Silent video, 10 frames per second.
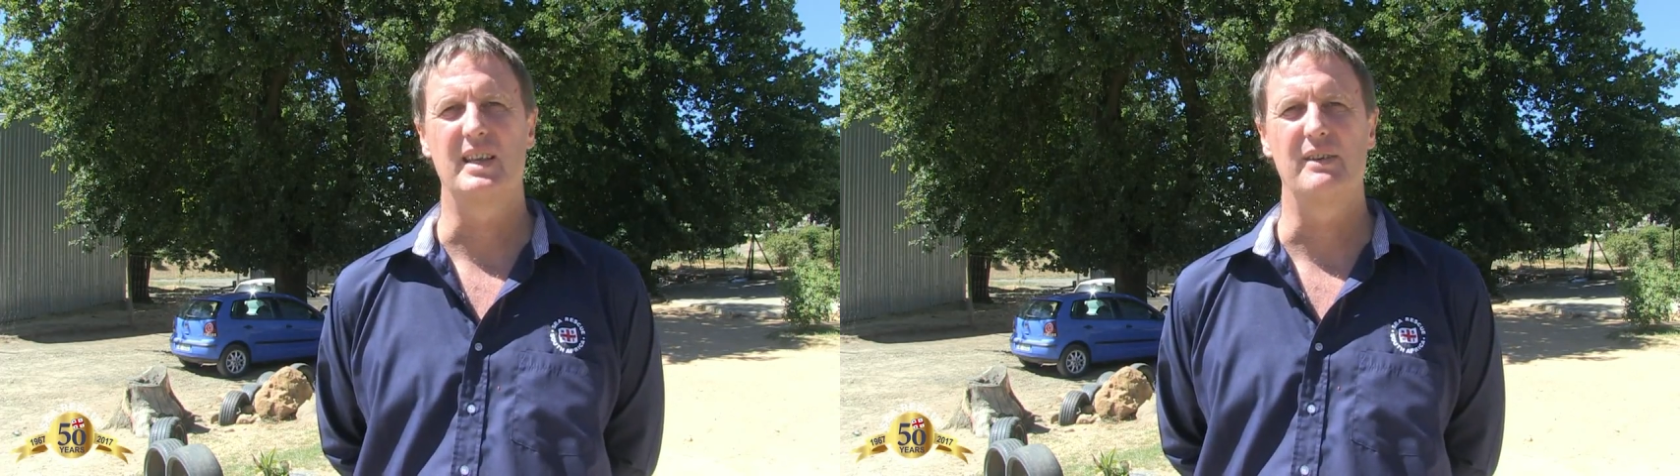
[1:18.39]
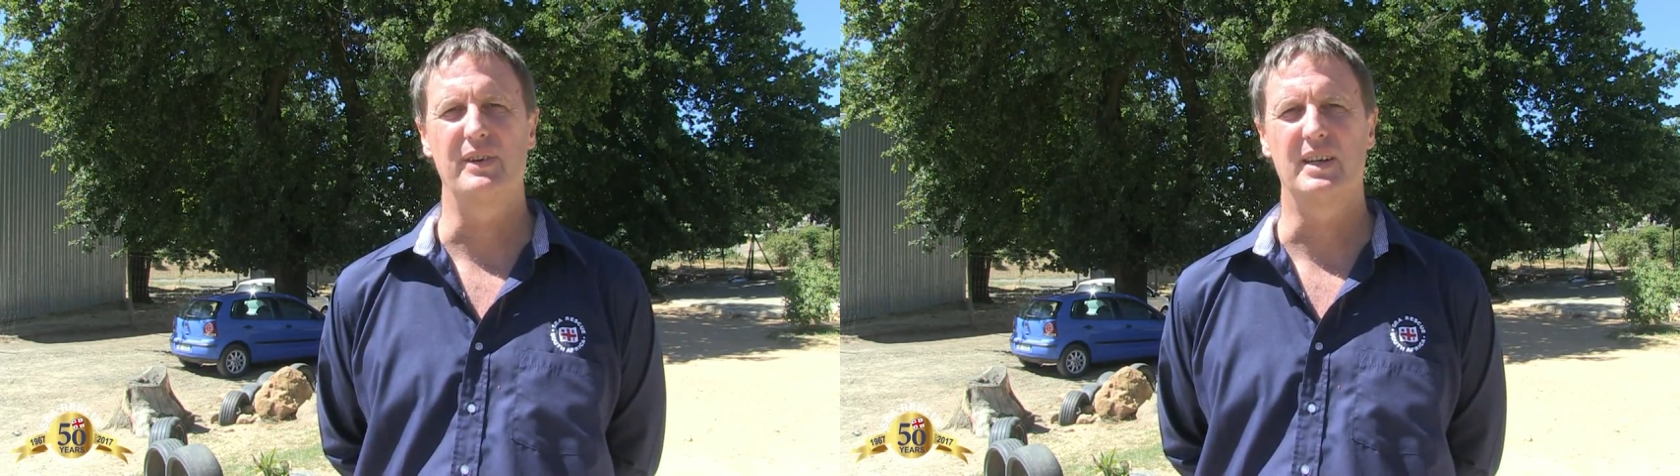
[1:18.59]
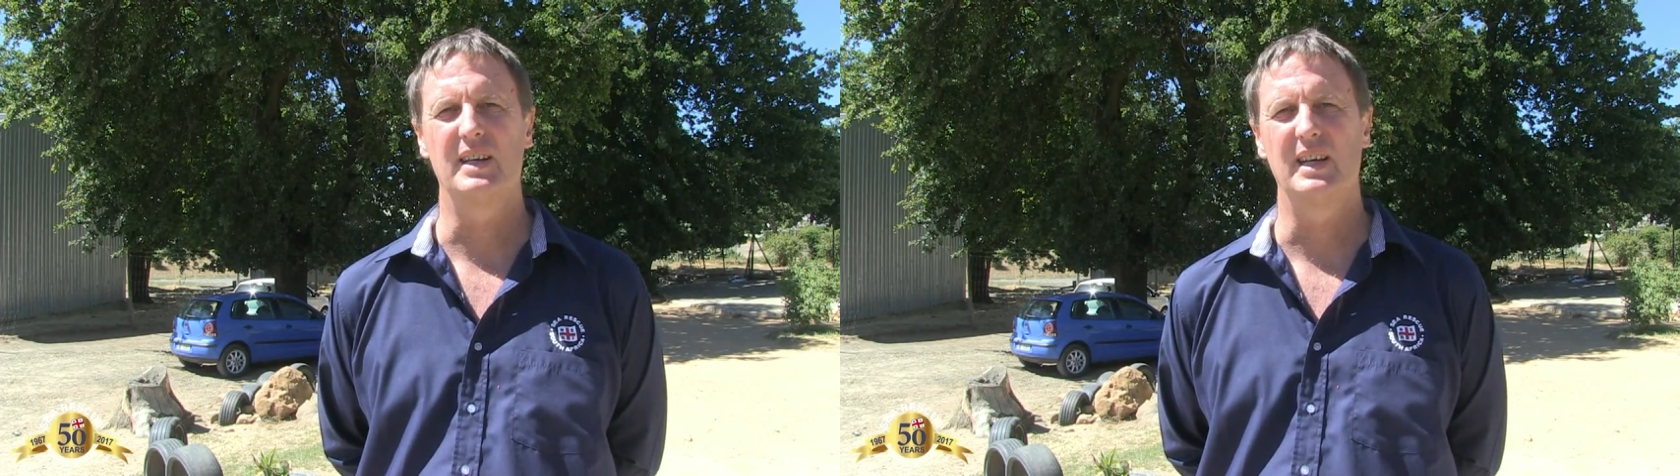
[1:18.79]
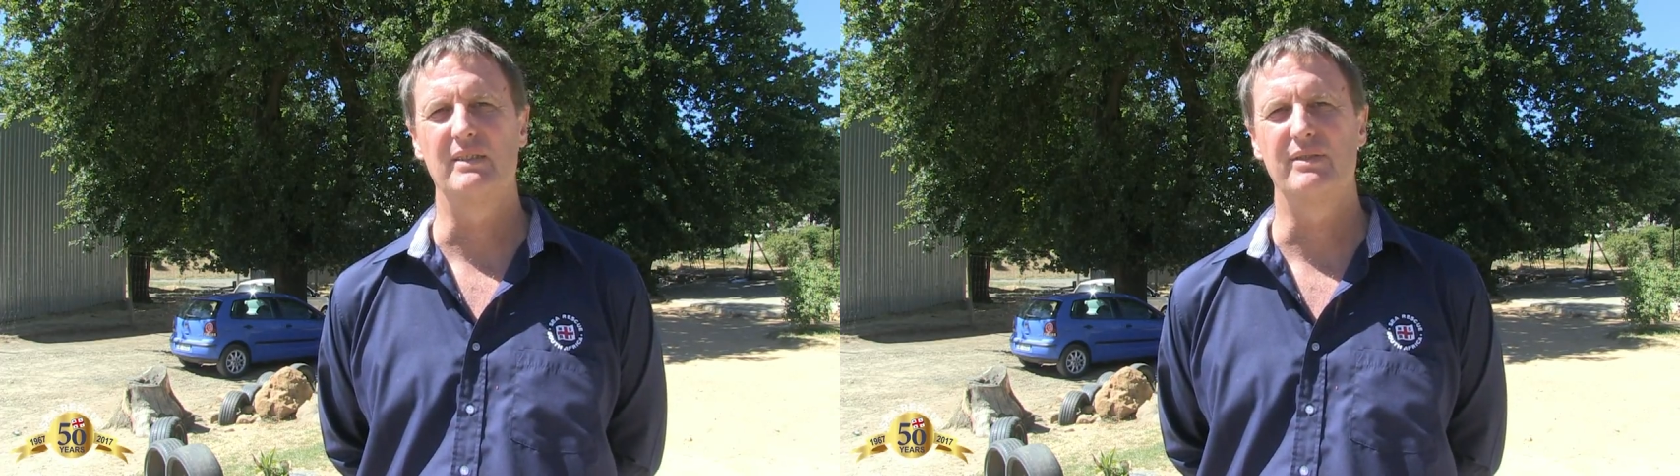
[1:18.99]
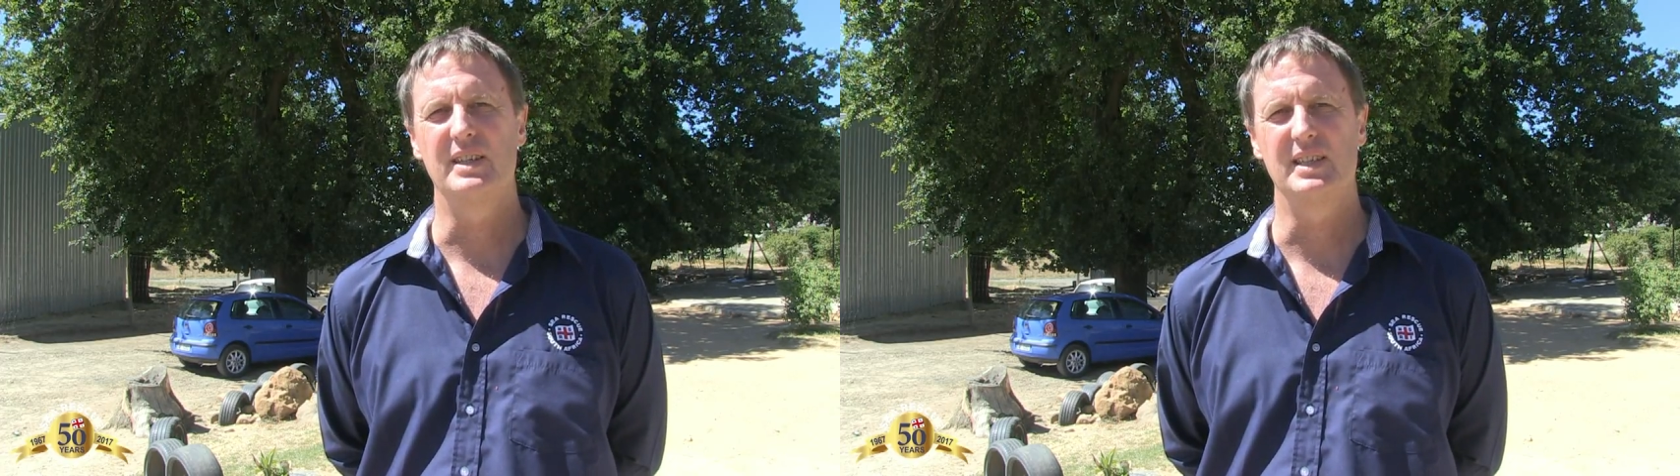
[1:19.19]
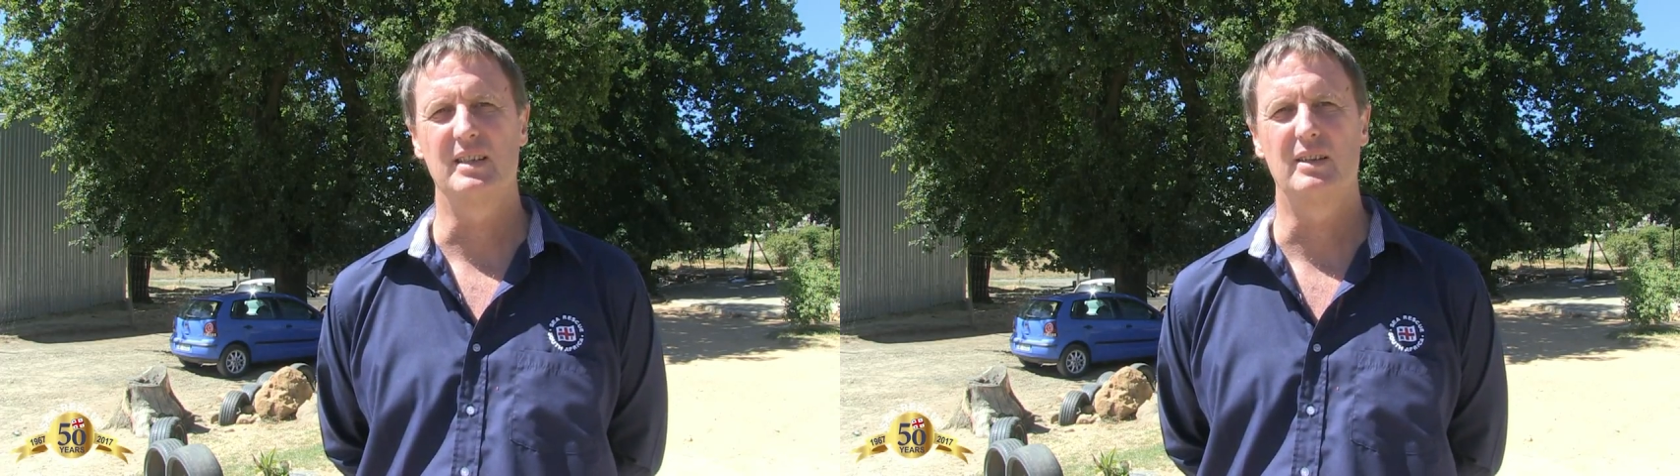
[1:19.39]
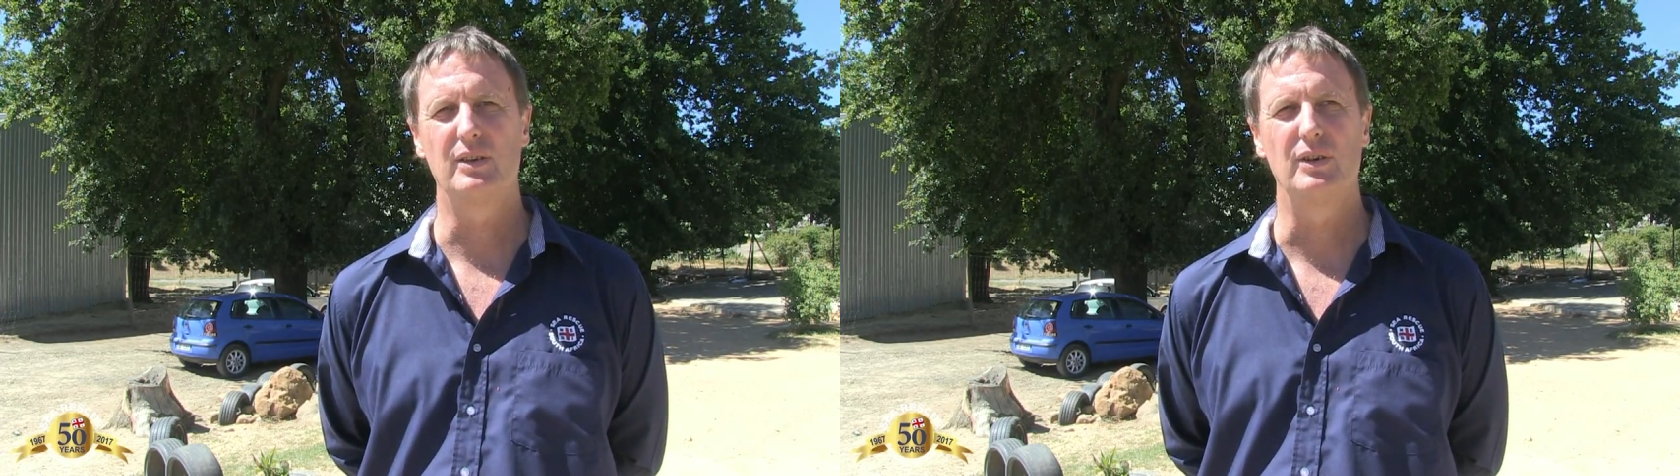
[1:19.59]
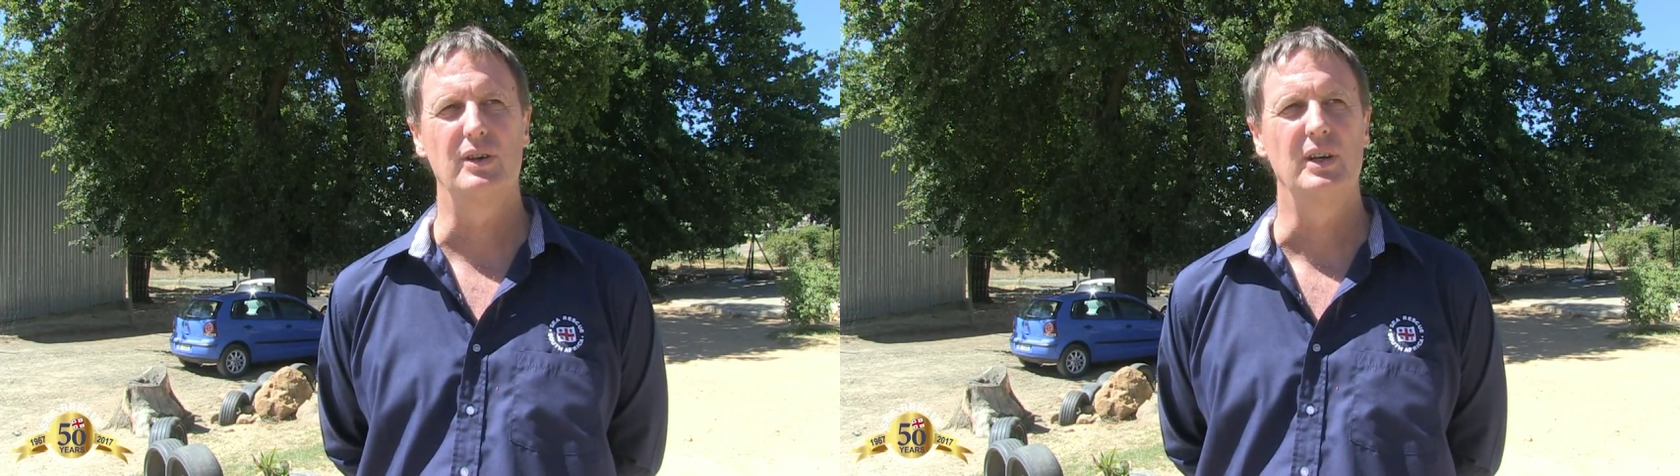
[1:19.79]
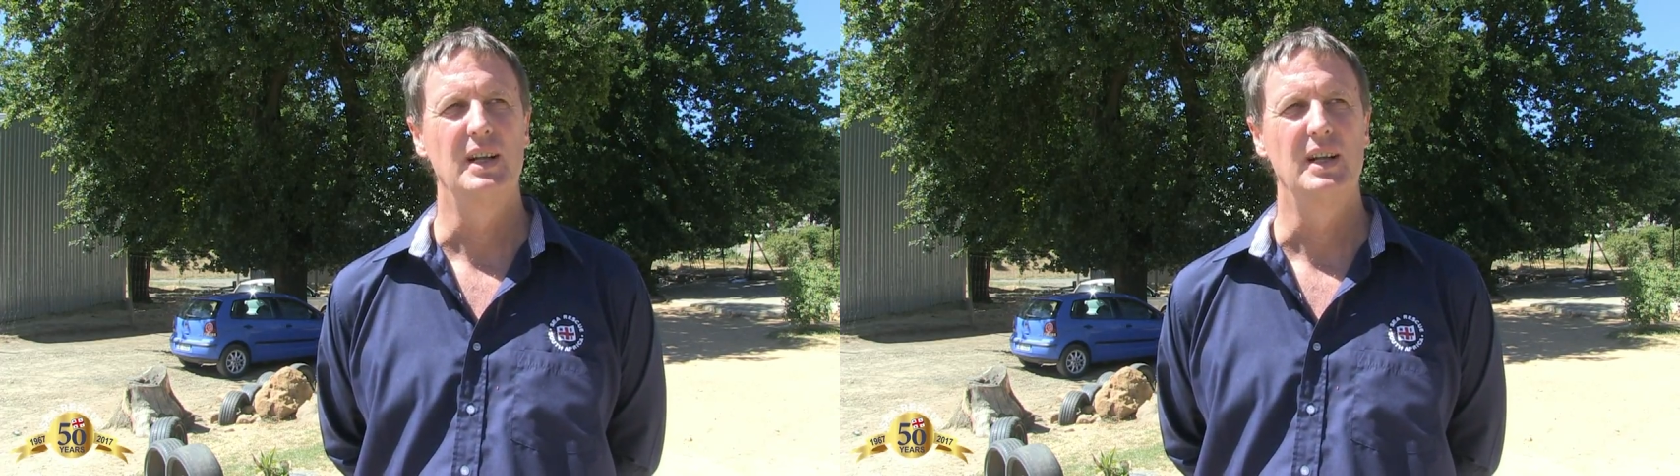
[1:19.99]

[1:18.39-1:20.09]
Africa every single year,